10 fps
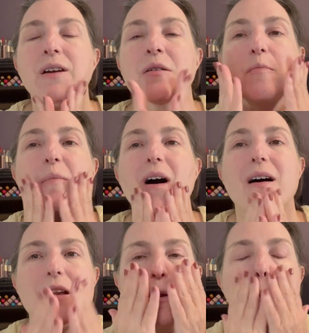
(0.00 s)

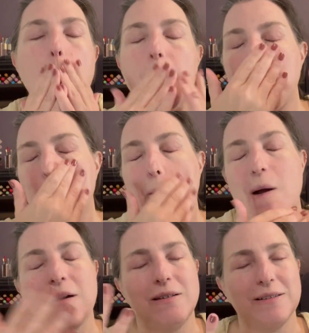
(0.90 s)
But
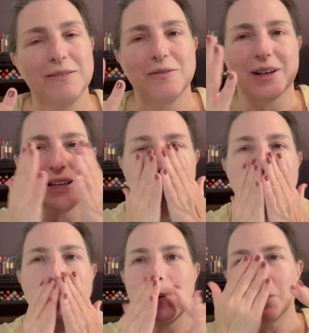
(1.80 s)
what can
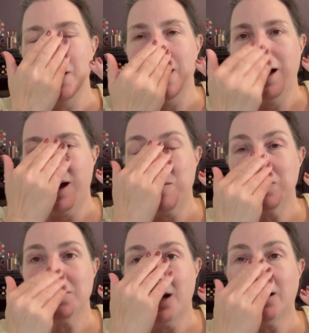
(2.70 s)
you do?
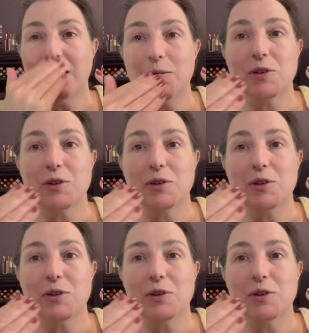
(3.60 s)
But technically we